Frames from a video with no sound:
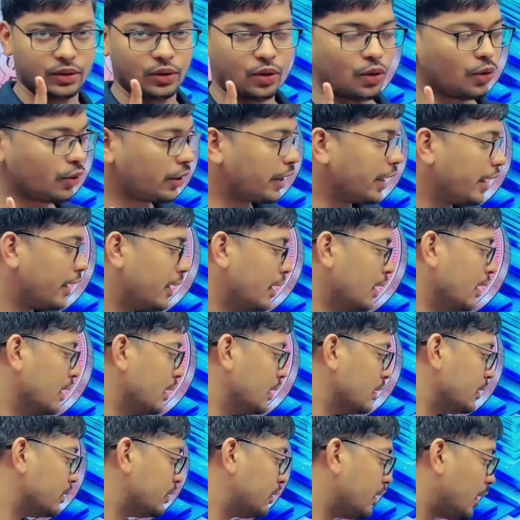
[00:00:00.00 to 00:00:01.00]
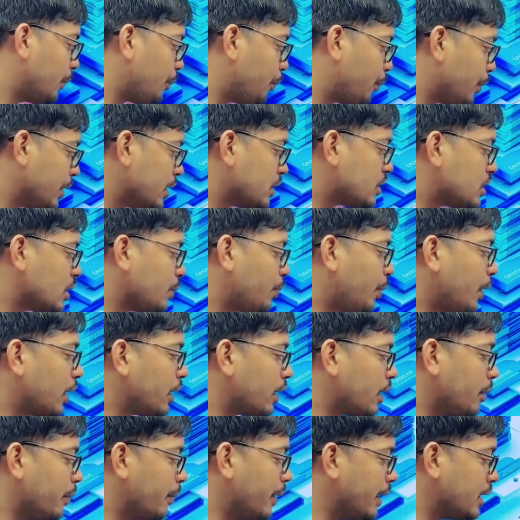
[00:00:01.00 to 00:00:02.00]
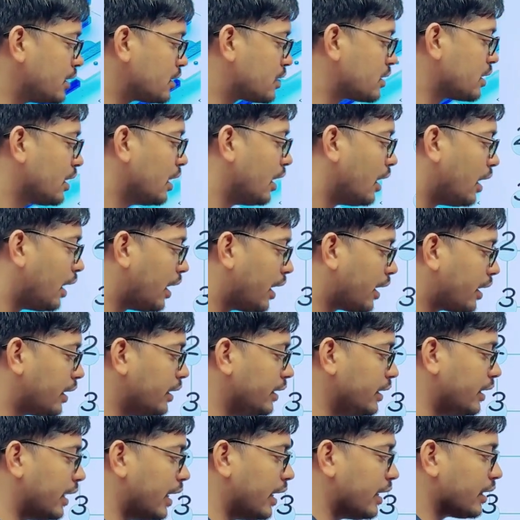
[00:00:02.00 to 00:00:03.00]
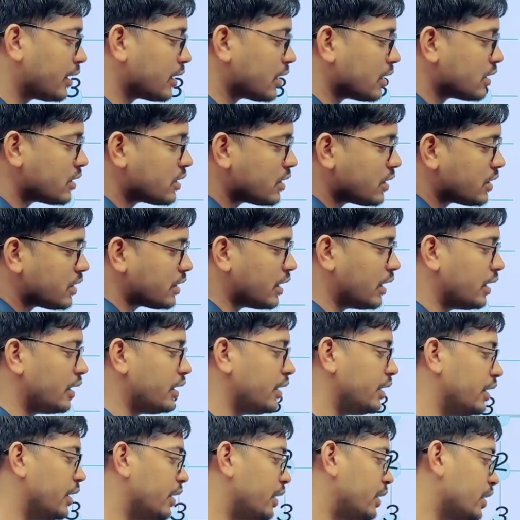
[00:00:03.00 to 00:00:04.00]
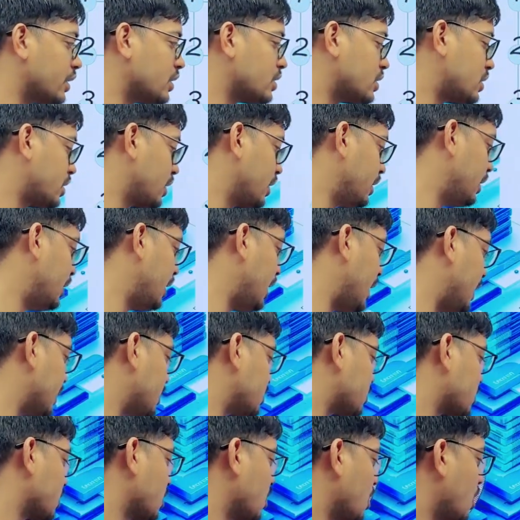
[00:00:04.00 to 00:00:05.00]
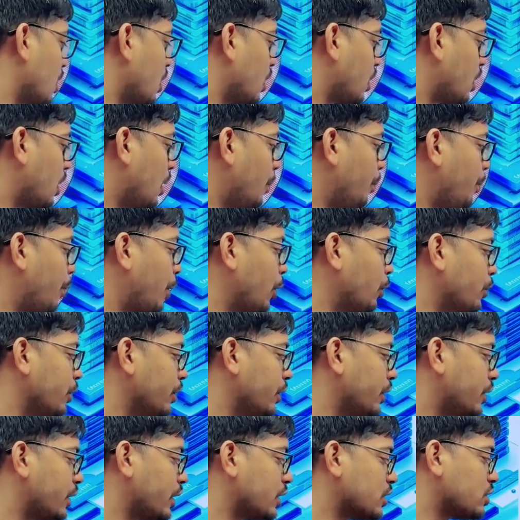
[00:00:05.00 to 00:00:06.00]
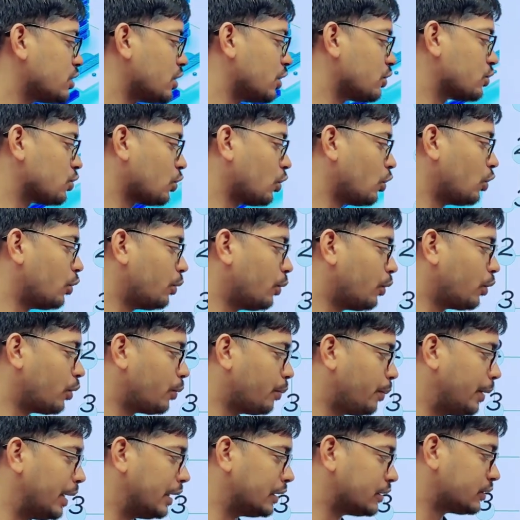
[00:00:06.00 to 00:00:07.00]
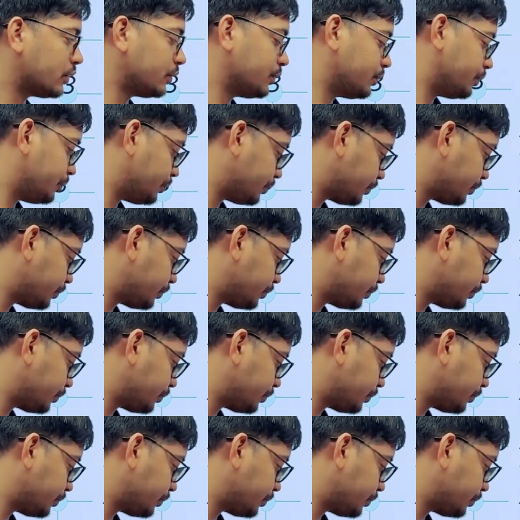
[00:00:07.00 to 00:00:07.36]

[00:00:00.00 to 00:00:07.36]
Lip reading: Okay, the principle remains early and consistent. Interesting lads, compound interest solo wealth.